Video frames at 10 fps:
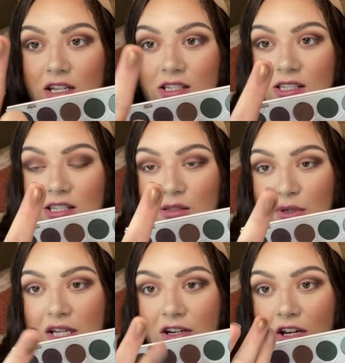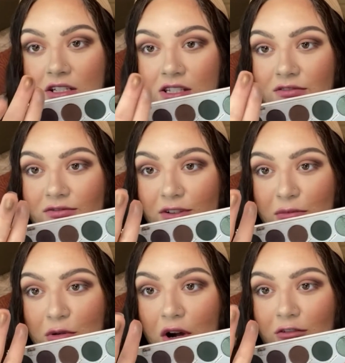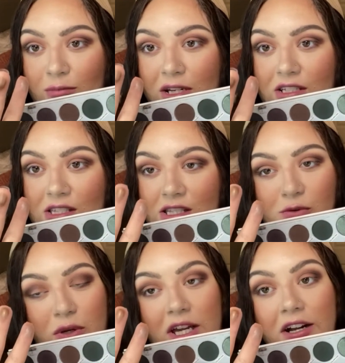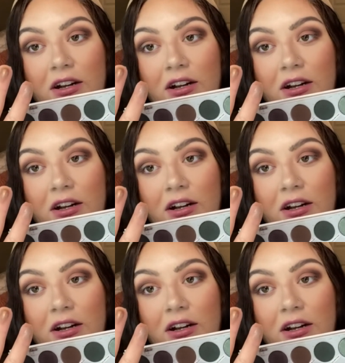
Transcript: It's this one here, not to flip you off, but it's this one here.